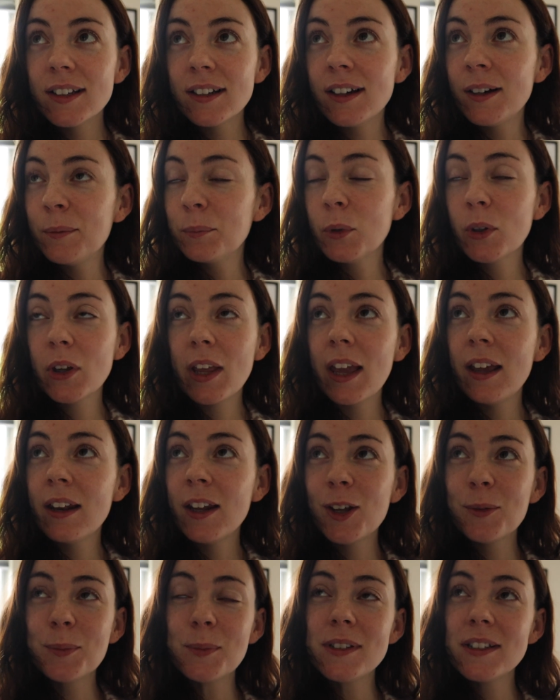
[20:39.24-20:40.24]
I'm not getting
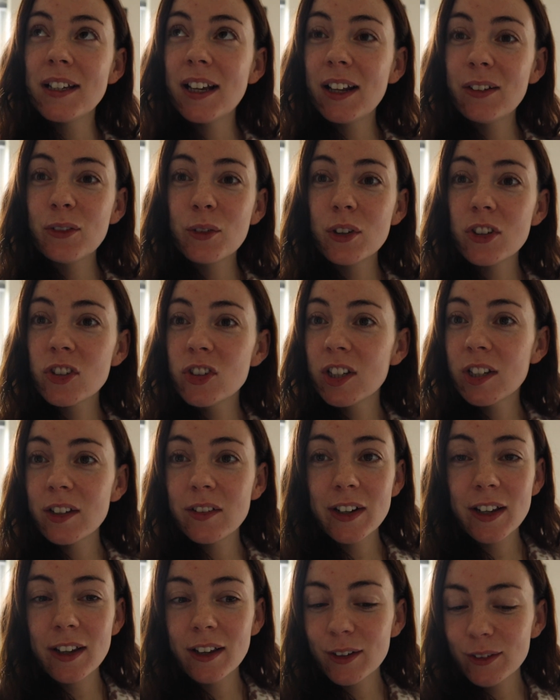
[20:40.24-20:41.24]
up until I've got
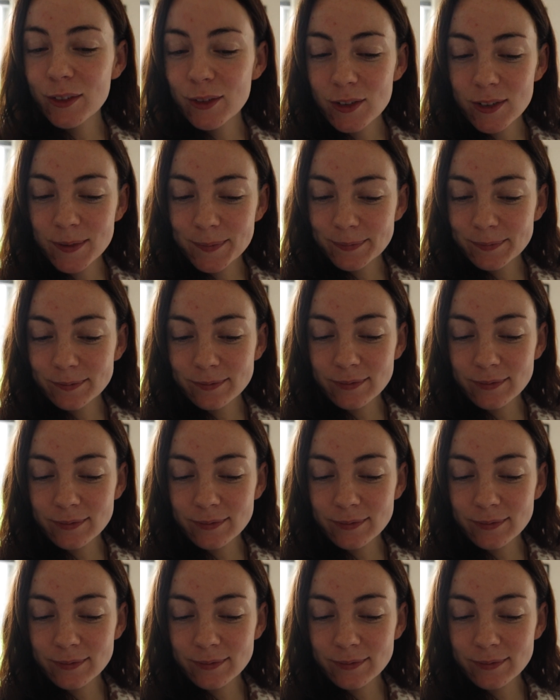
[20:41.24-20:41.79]
Cheerios.